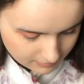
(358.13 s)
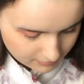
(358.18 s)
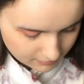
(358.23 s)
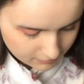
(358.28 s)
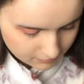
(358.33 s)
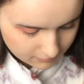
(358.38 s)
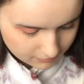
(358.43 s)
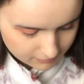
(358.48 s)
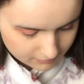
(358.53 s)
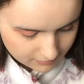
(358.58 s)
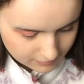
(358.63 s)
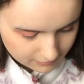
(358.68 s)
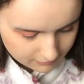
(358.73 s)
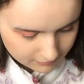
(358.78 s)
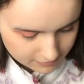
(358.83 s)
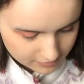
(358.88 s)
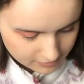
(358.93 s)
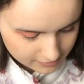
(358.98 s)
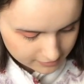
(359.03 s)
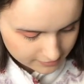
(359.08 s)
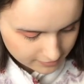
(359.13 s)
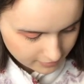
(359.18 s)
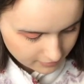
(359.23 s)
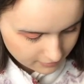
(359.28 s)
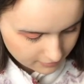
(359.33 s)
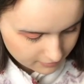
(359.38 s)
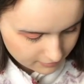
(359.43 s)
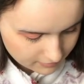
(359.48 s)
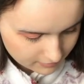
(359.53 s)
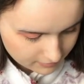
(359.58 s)
oh, it was just
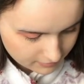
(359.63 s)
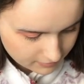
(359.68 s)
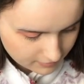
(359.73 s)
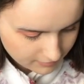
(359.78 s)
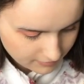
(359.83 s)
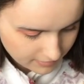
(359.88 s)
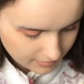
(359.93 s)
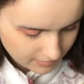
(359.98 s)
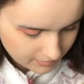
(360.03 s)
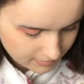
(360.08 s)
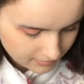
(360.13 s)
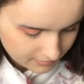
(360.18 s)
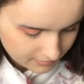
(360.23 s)
there. Okay.